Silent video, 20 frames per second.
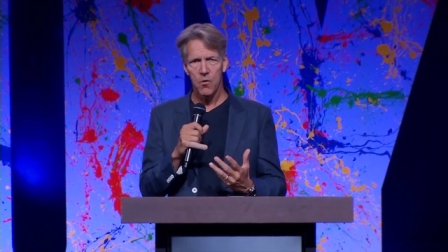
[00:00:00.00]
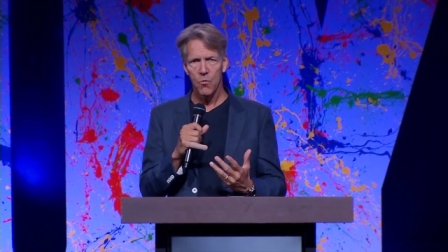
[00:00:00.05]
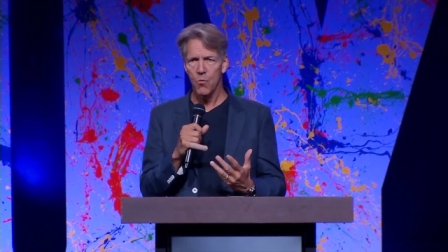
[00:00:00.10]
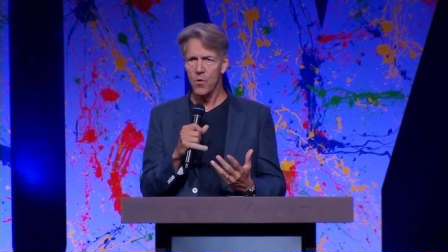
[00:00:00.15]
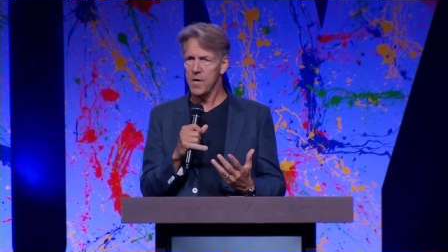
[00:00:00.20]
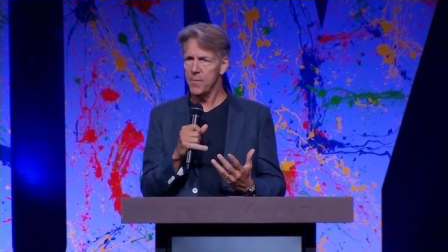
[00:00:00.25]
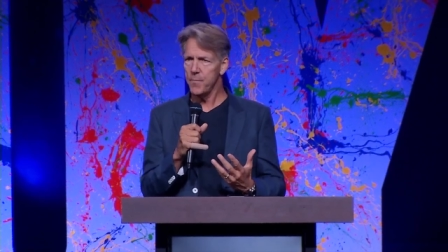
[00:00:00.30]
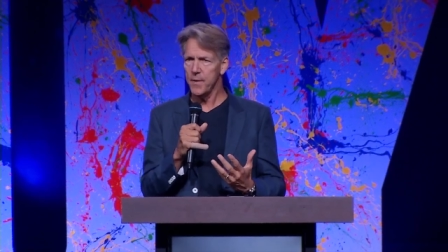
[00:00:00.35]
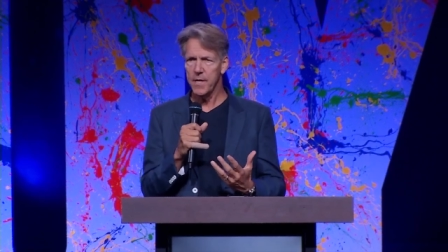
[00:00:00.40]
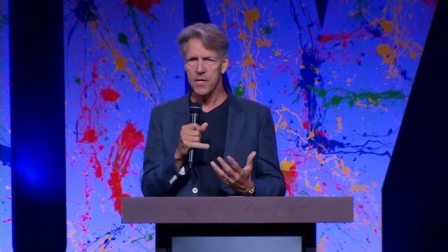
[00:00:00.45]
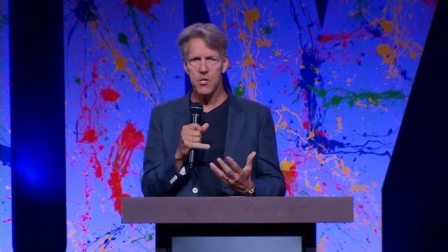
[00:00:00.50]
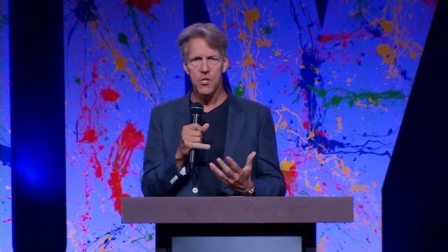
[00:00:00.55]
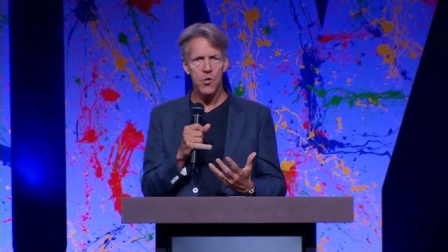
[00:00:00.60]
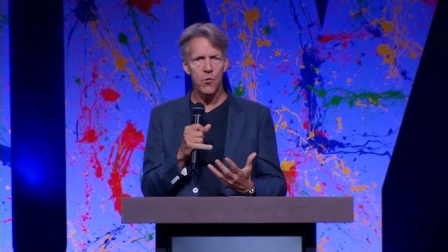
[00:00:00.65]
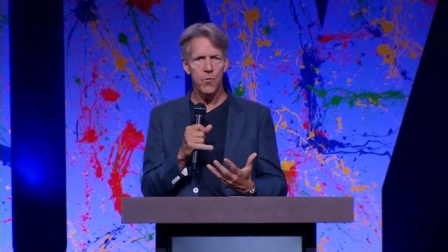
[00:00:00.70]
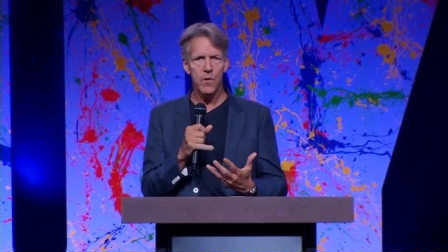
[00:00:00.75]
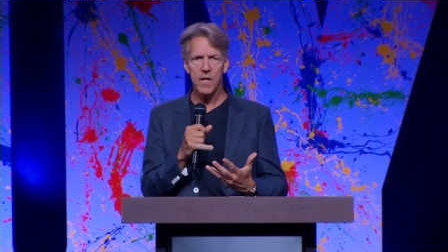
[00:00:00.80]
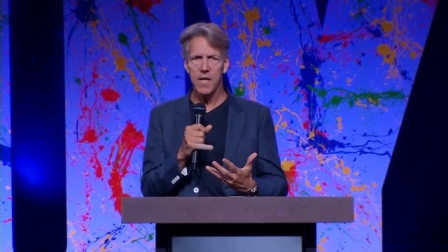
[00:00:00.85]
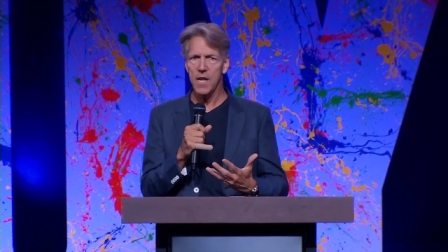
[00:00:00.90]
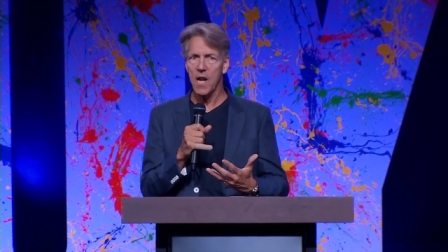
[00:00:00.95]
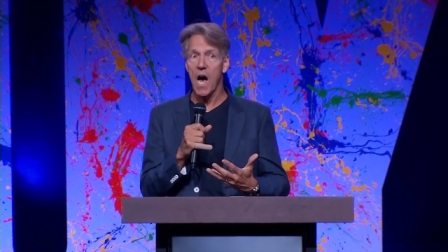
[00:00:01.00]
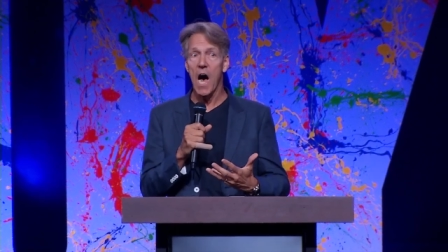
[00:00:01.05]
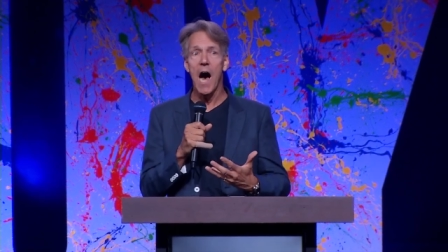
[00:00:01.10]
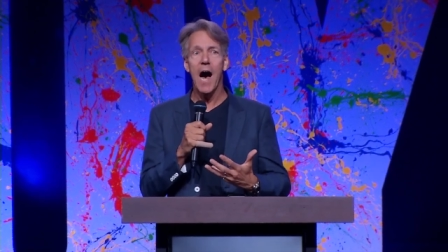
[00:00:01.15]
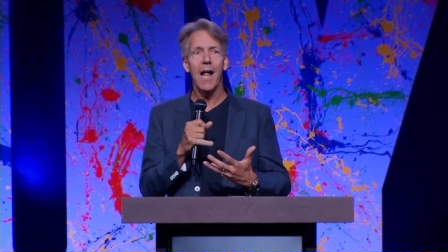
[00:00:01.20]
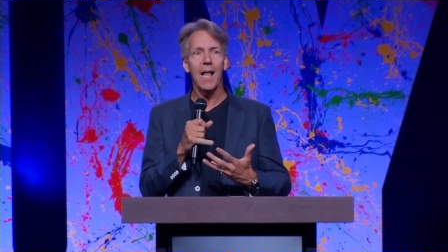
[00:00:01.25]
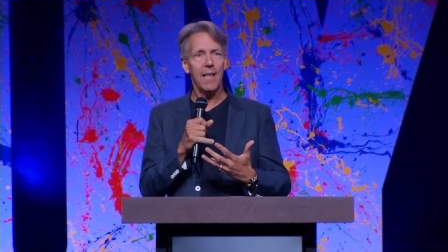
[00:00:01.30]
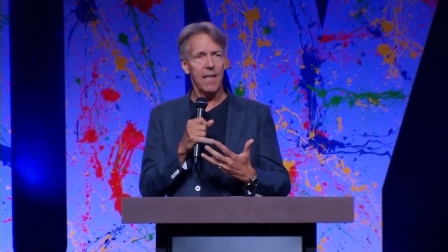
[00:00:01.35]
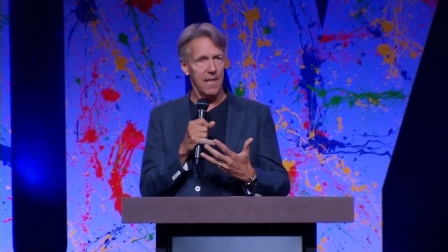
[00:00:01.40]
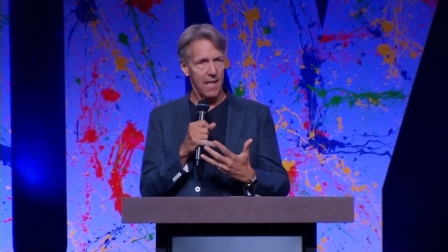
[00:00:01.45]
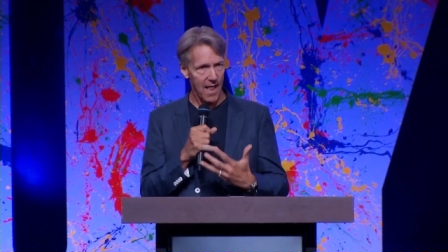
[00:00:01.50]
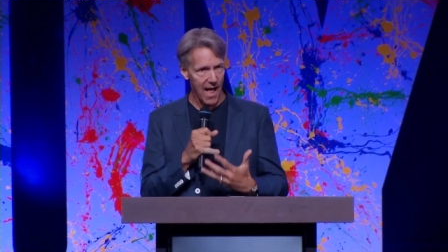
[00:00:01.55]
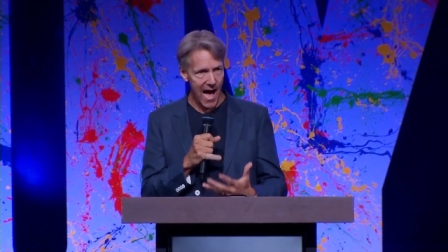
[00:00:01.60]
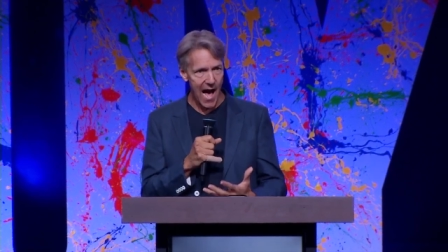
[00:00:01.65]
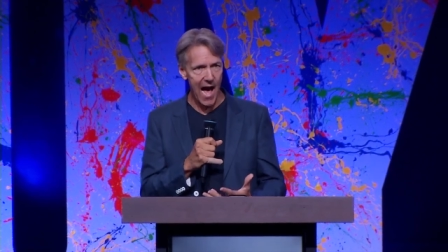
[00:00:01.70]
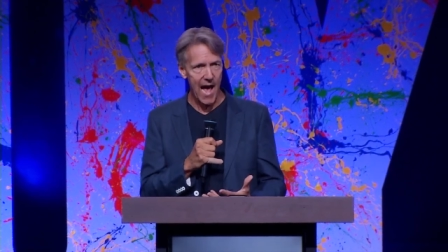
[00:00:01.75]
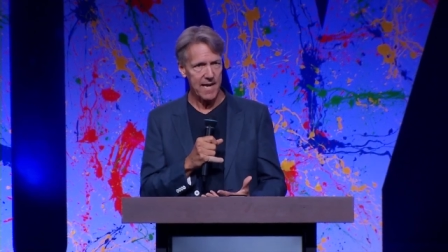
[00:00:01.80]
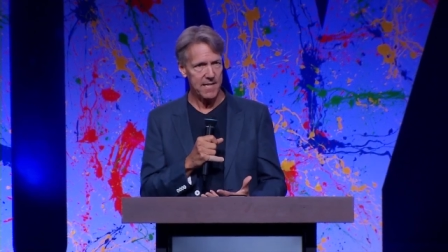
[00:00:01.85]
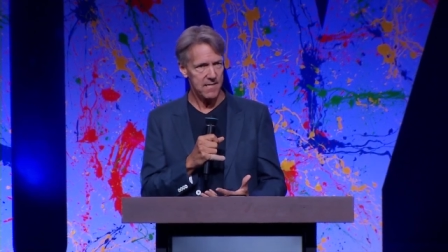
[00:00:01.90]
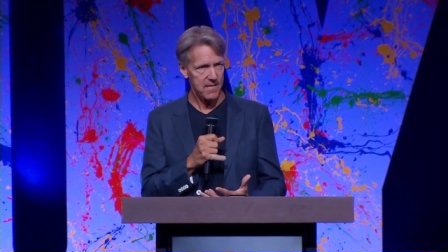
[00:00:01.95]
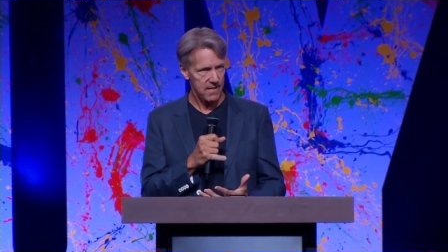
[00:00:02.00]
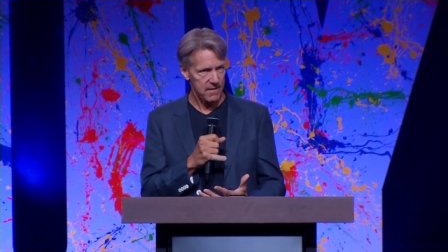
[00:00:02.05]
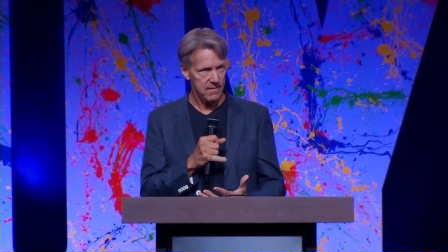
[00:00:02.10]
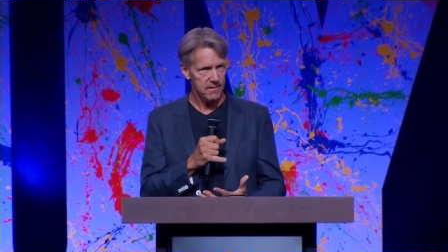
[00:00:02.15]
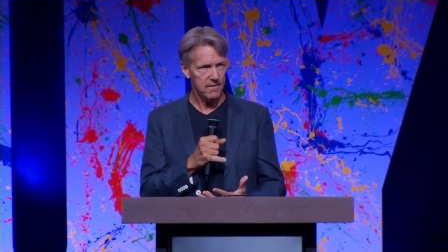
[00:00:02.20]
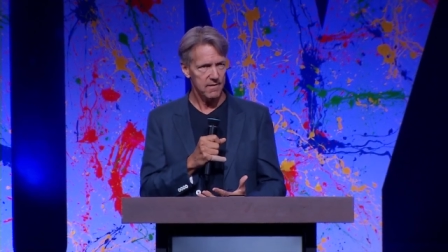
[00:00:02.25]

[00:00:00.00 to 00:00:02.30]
we'd be doing it a lot.